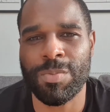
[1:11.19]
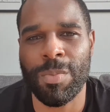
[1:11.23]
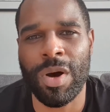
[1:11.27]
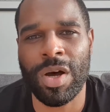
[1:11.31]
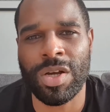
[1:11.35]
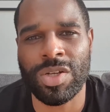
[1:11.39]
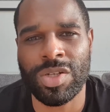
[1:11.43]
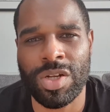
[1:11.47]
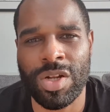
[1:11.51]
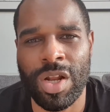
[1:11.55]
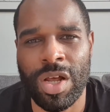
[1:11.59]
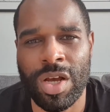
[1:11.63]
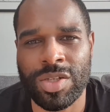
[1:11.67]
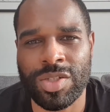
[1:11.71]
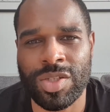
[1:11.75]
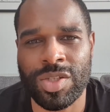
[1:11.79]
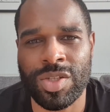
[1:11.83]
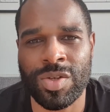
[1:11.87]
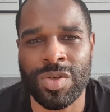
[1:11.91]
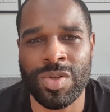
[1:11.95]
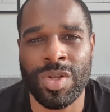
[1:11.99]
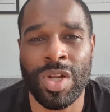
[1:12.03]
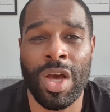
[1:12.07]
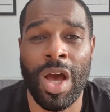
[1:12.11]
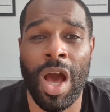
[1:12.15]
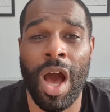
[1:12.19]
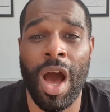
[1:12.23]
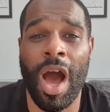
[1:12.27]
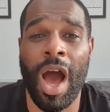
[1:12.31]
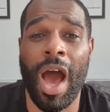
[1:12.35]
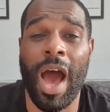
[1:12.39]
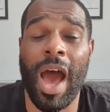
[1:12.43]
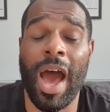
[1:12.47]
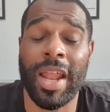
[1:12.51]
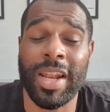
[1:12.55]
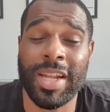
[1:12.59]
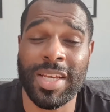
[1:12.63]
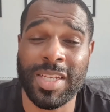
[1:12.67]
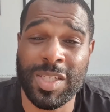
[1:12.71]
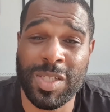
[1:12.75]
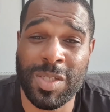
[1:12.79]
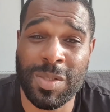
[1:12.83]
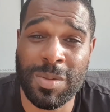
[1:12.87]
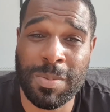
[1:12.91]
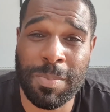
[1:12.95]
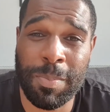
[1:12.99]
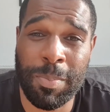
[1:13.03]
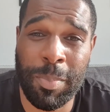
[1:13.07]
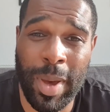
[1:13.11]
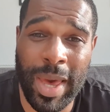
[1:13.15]
martial arts dude, and
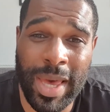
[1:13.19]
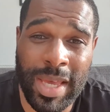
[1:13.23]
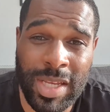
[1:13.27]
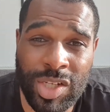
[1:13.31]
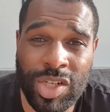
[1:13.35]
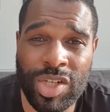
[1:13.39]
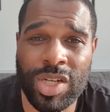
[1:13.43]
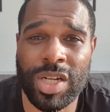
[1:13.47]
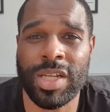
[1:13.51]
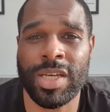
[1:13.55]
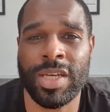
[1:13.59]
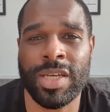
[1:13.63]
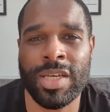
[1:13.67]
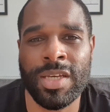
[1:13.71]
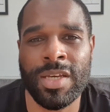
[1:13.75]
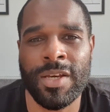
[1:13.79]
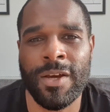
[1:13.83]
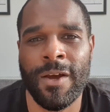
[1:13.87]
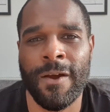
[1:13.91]
especially